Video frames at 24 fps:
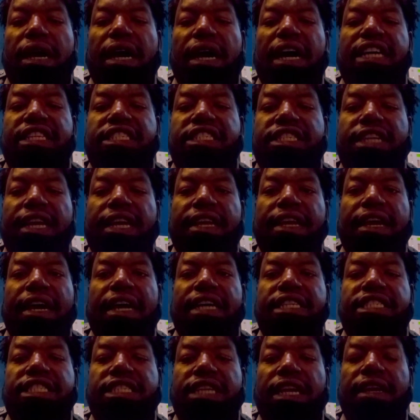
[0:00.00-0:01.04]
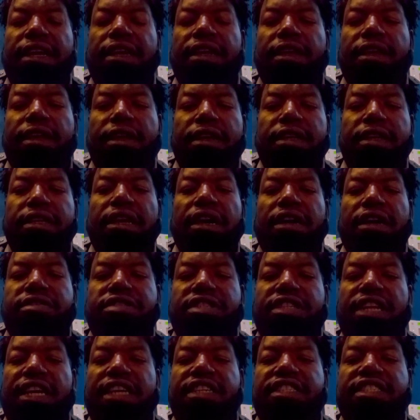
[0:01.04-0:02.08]
Ashe, ashe. Y'all
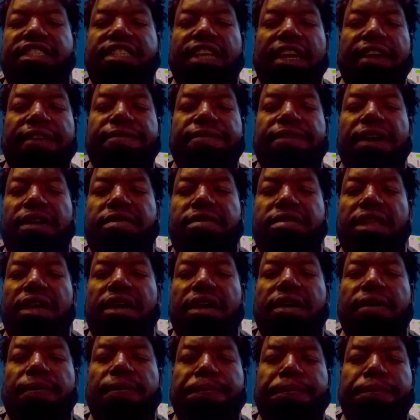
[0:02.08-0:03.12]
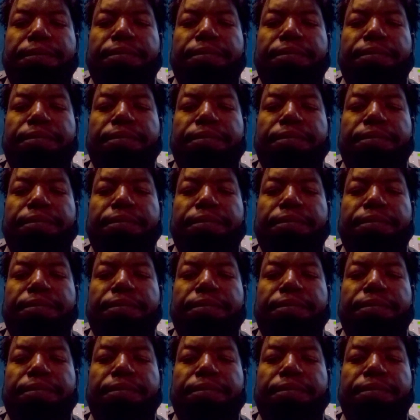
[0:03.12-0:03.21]
stay safe out there.